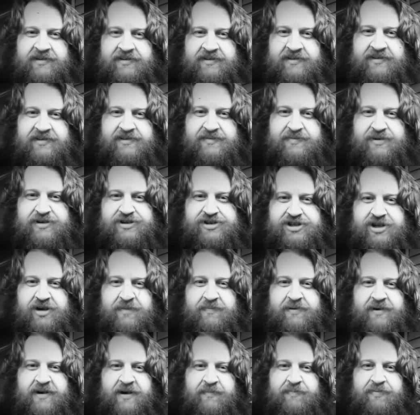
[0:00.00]
It's been
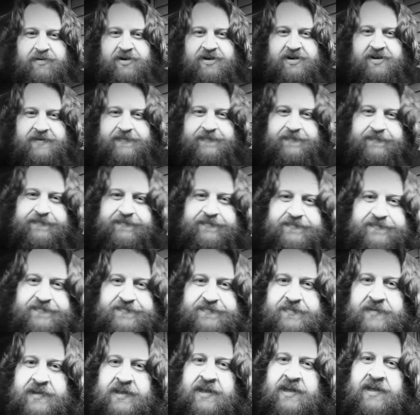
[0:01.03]
jumping up on you.
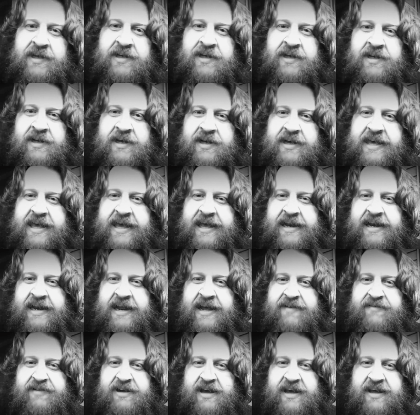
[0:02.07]
Can't
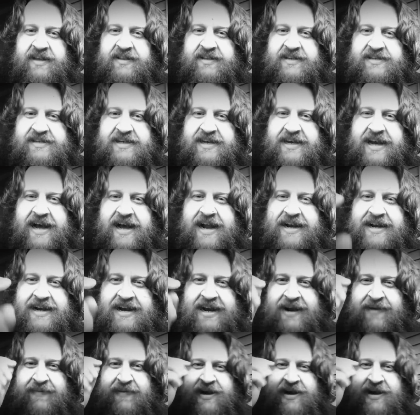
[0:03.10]
navigate this goddamn